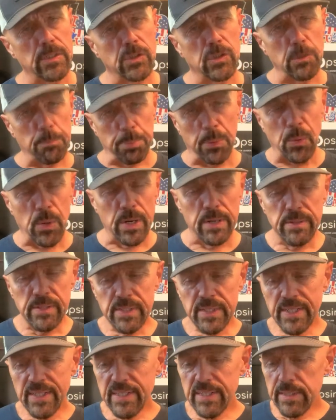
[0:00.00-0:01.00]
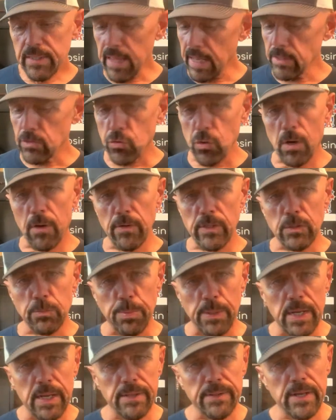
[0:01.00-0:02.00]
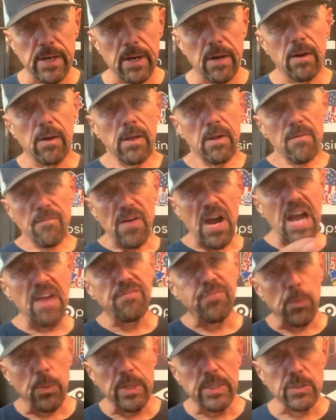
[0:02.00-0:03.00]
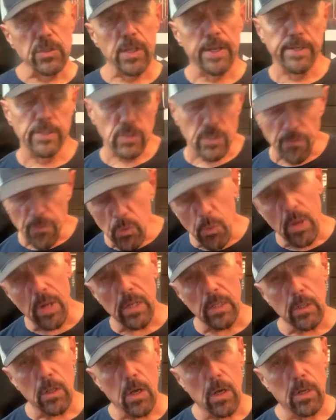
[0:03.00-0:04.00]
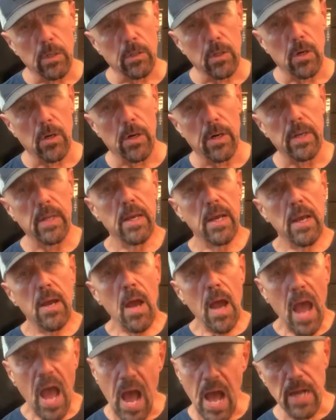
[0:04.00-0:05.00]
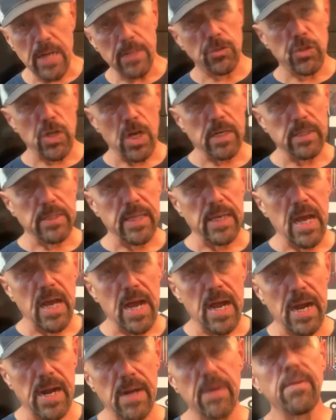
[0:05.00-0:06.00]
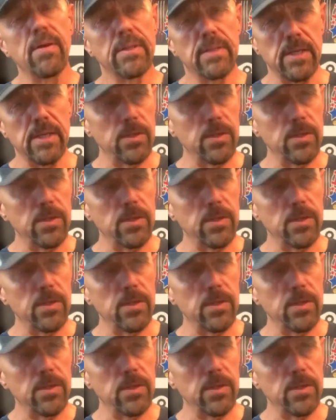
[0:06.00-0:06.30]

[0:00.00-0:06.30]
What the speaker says: support. Thanks for always being there. 540 Slangers, if you want to learn how to chuck the iron, then